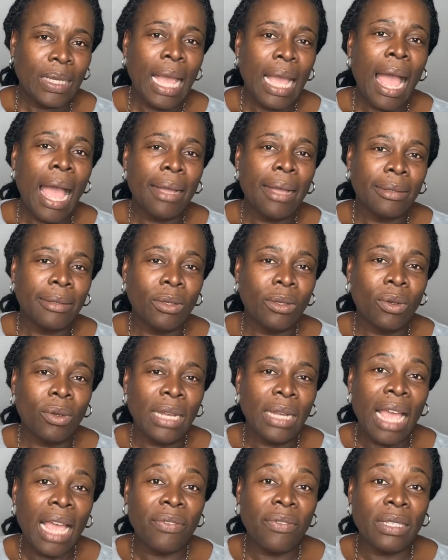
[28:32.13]
Yeah,
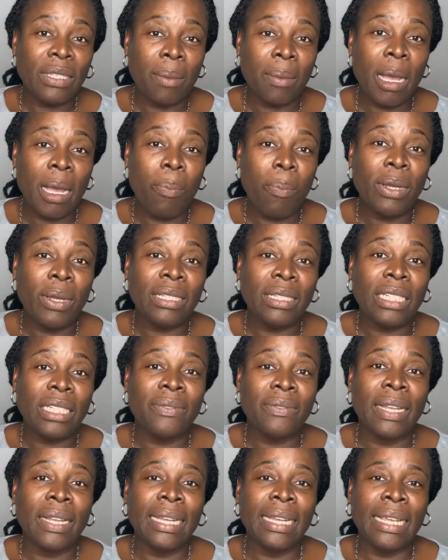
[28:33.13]
so life is about
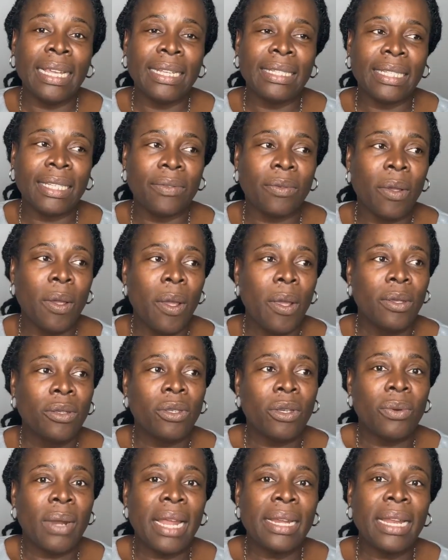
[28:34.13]
positive and negative.
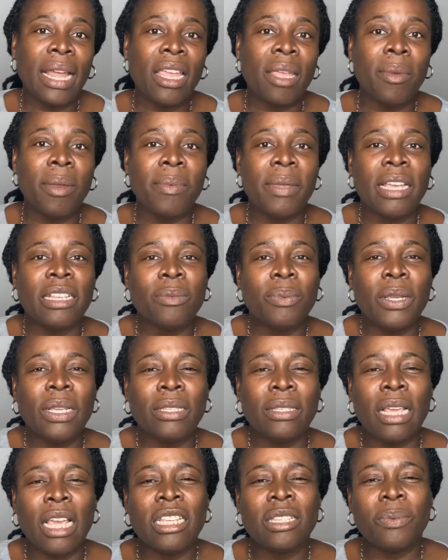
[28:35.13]
So right now you may be
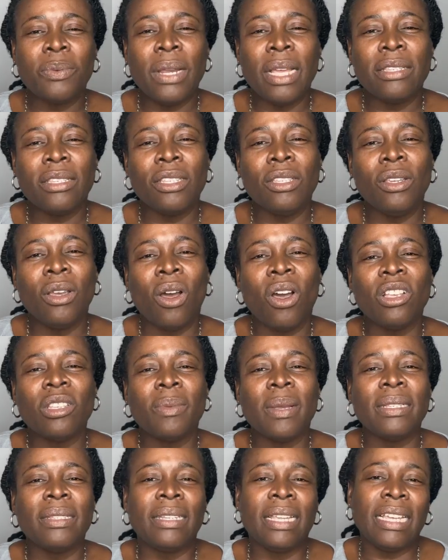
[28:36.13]
experiencing your
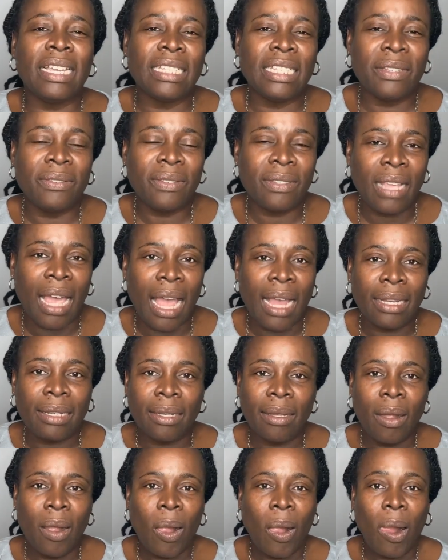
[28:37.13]
husband's negative
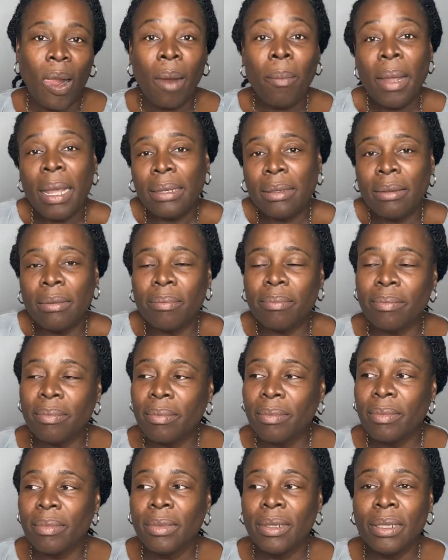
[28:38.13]
side, but
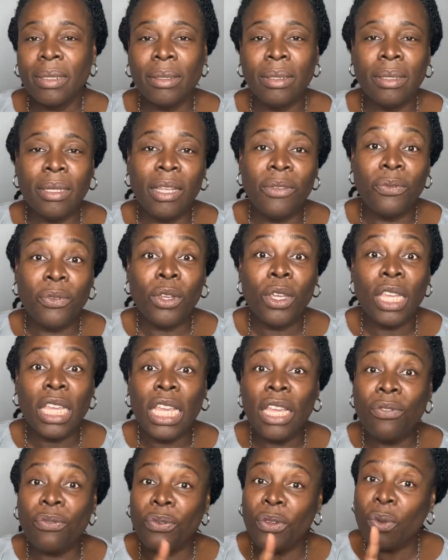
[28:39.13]
if
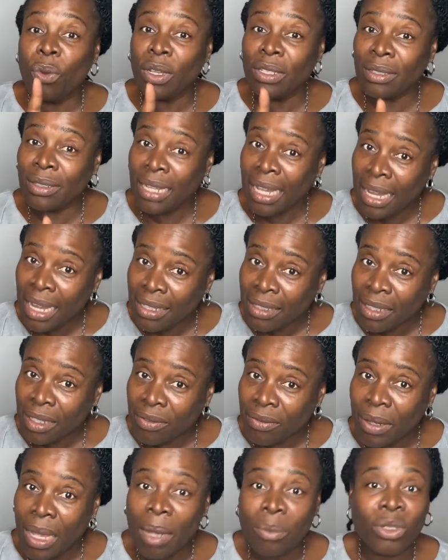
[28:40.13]
he was
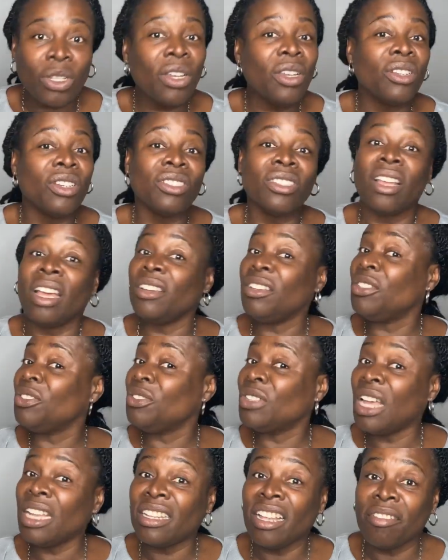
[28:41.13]
negative, I'm sure
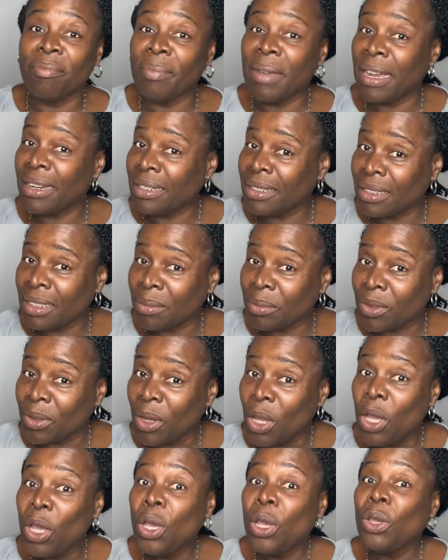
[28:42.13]
you will not have married
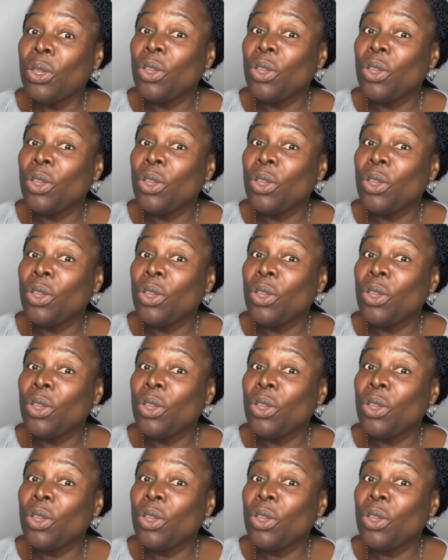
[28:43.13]
him.